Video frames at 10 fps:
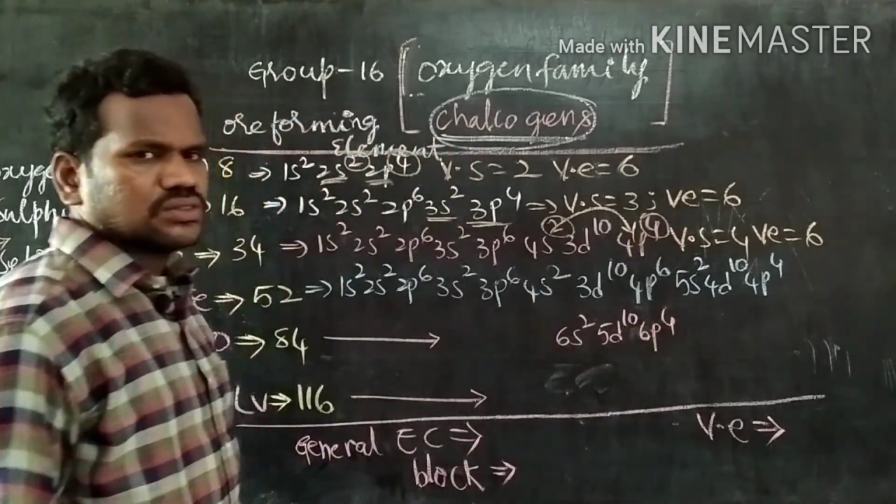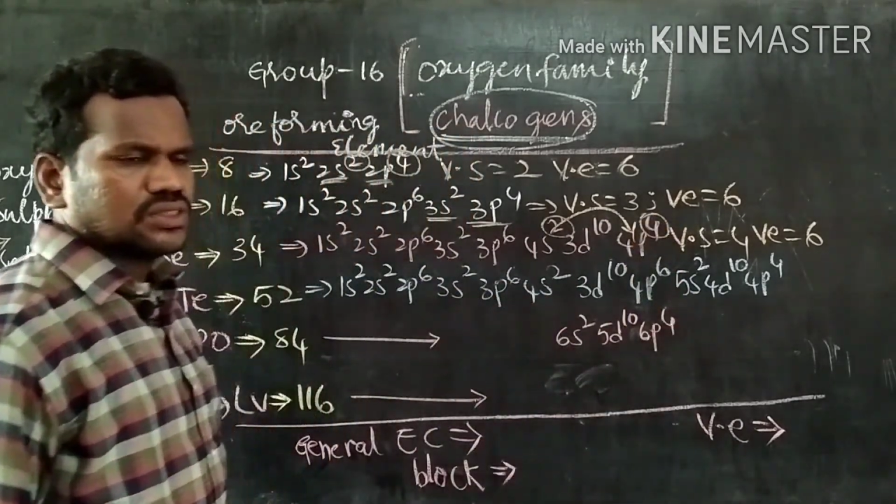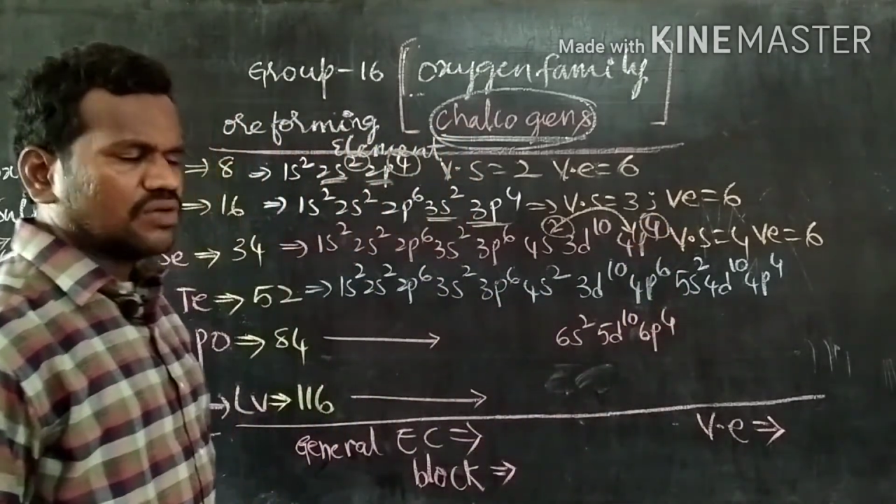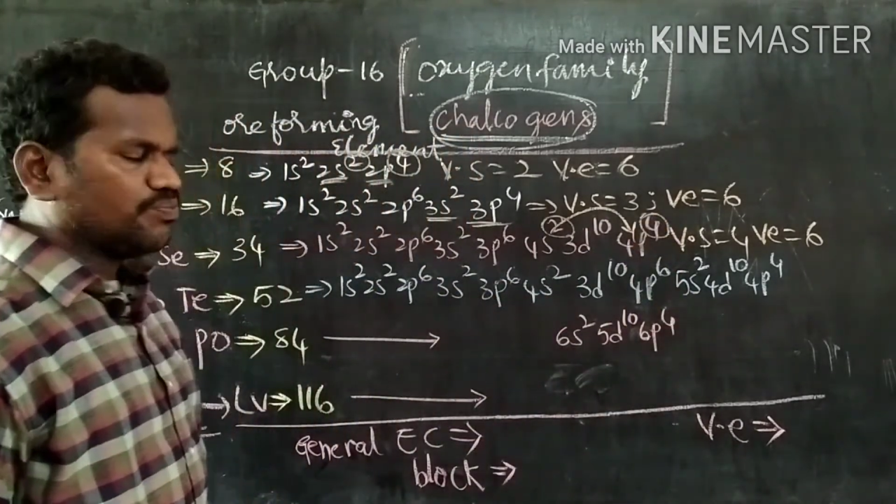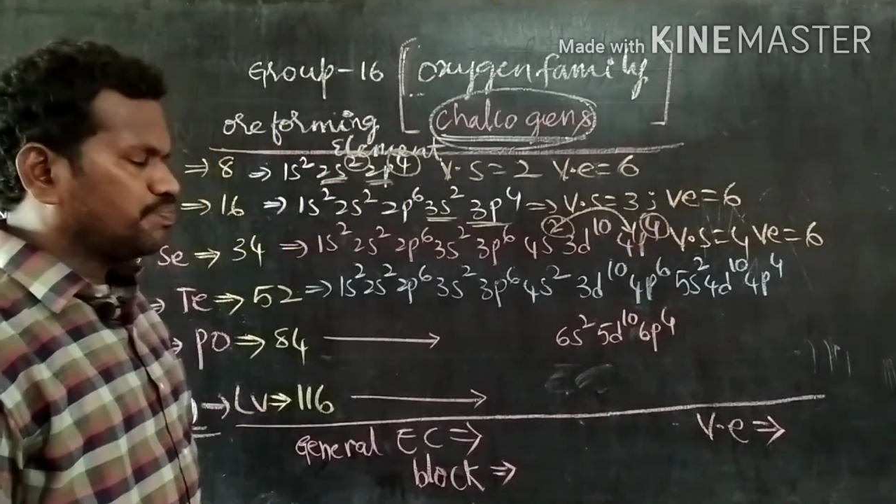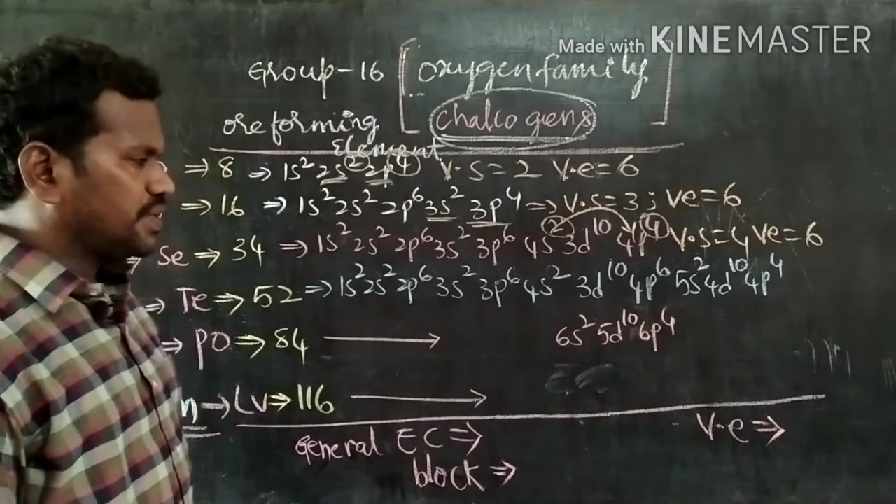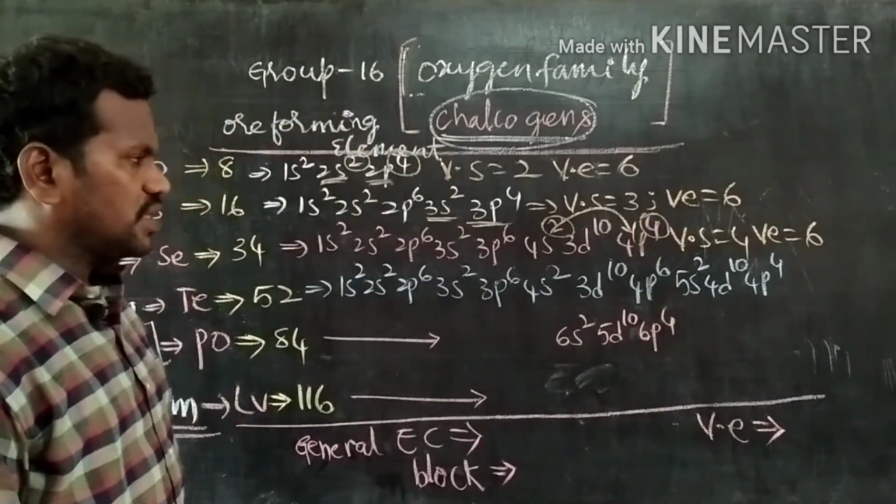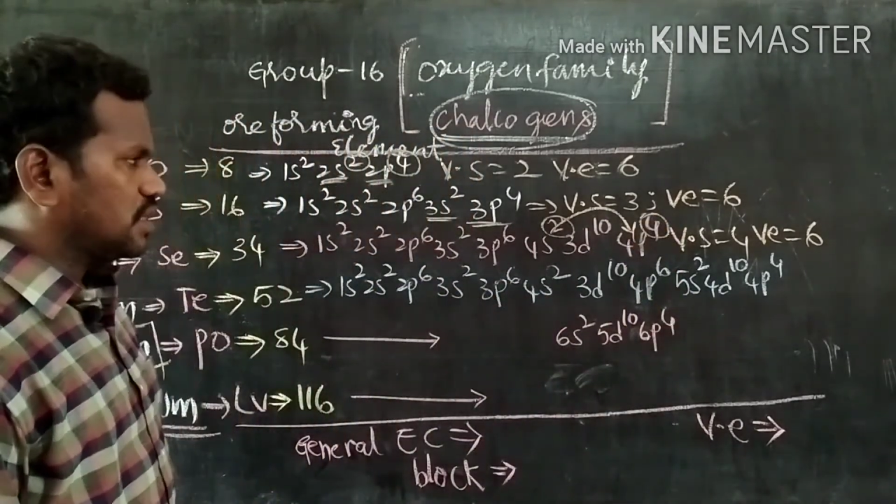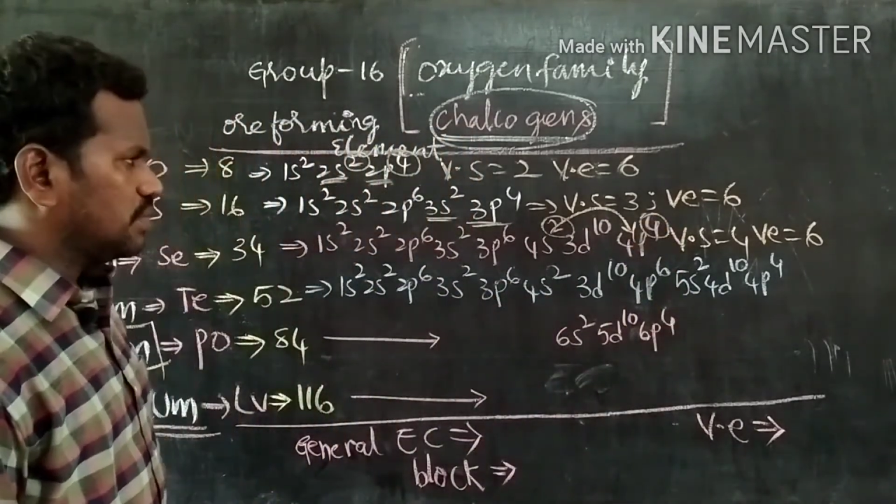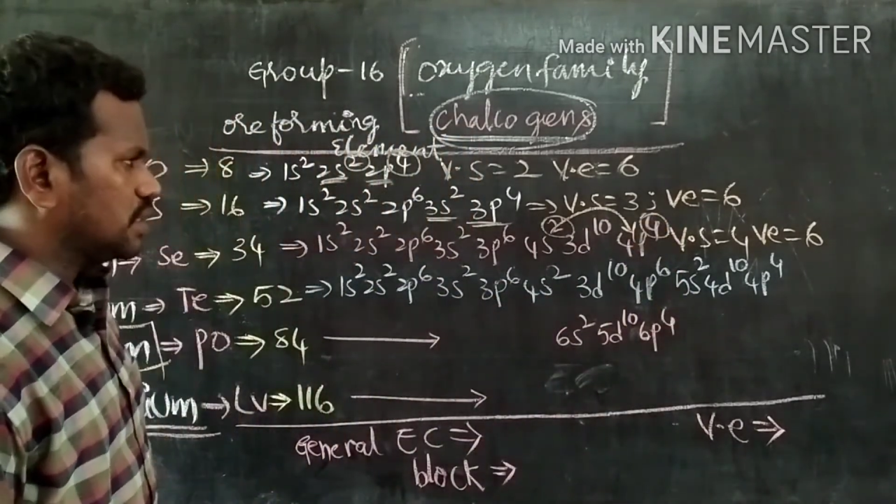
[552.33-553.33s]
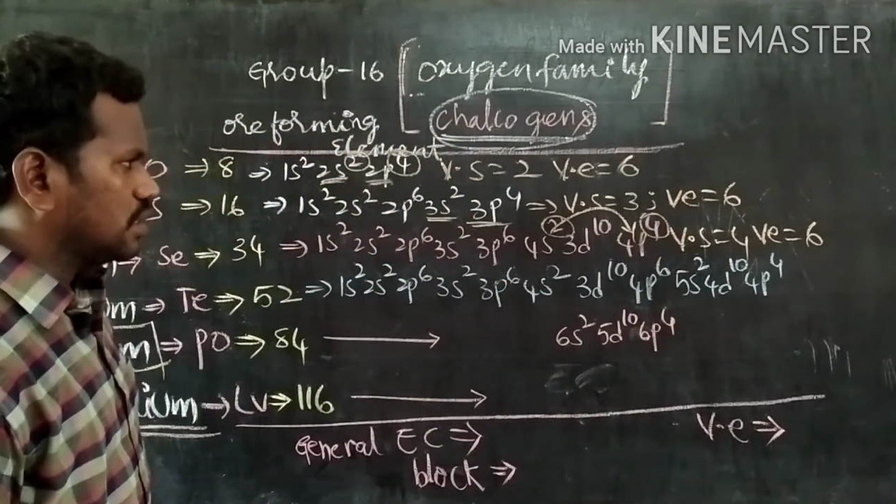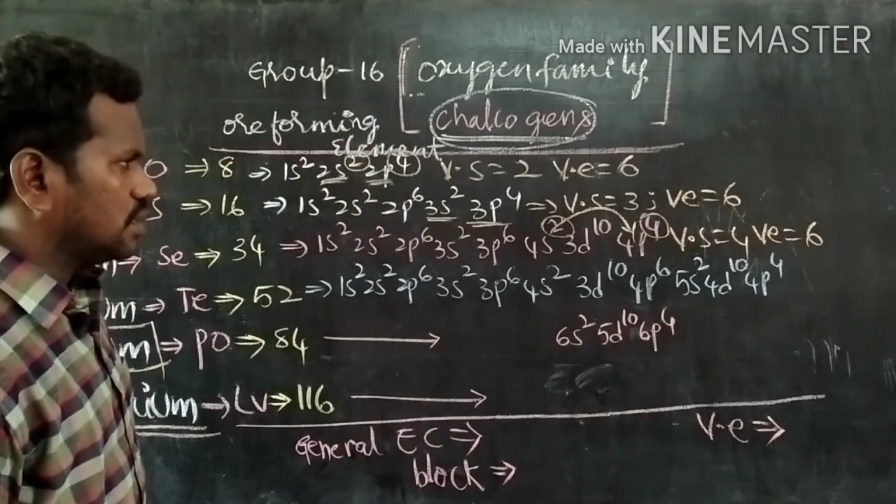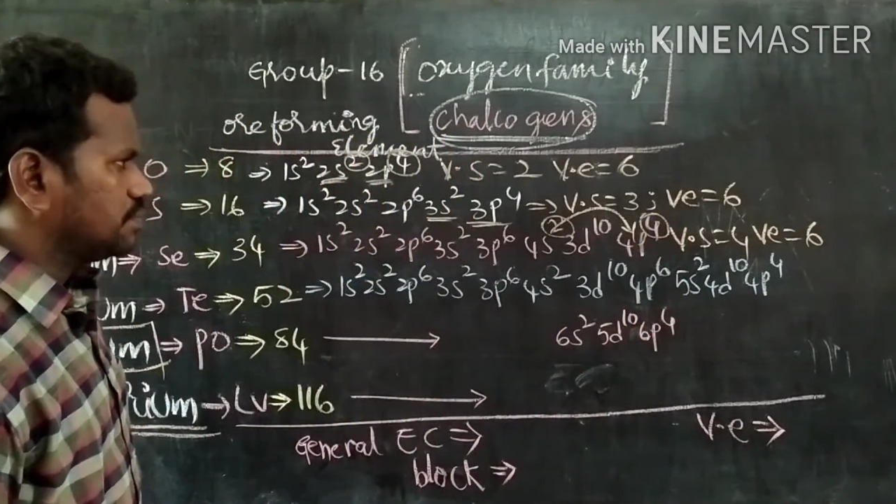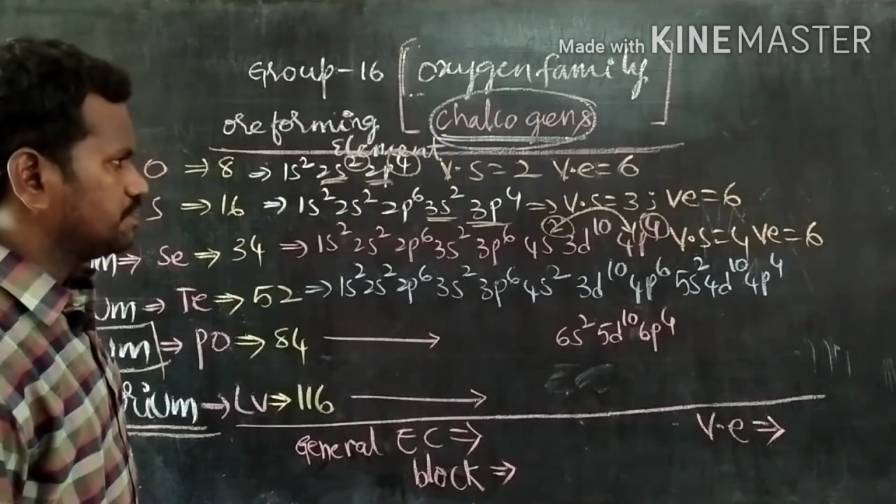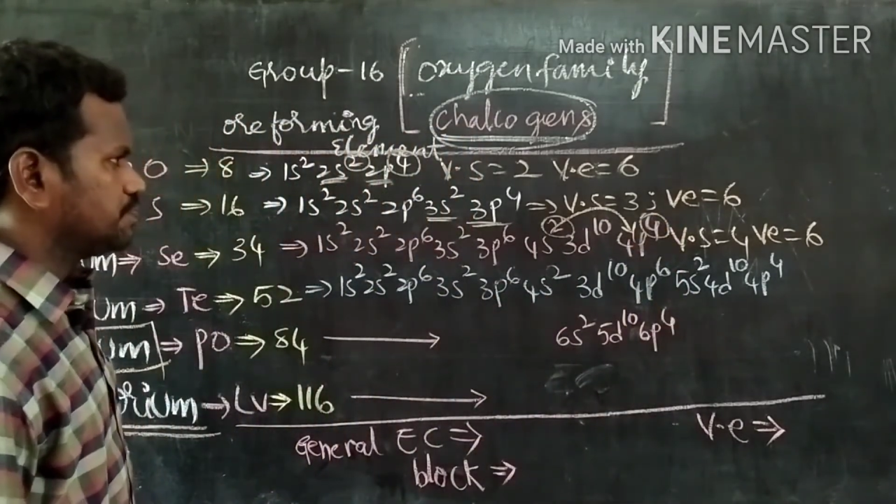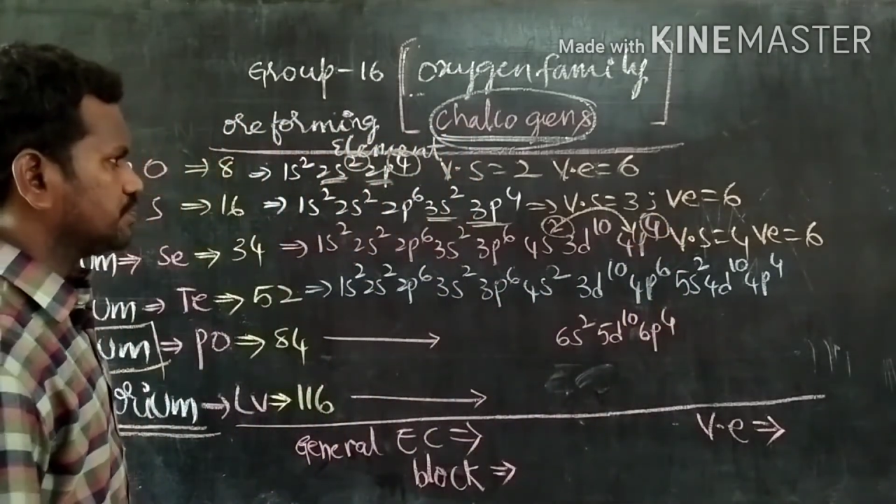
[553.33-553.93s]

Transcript: the p orbital.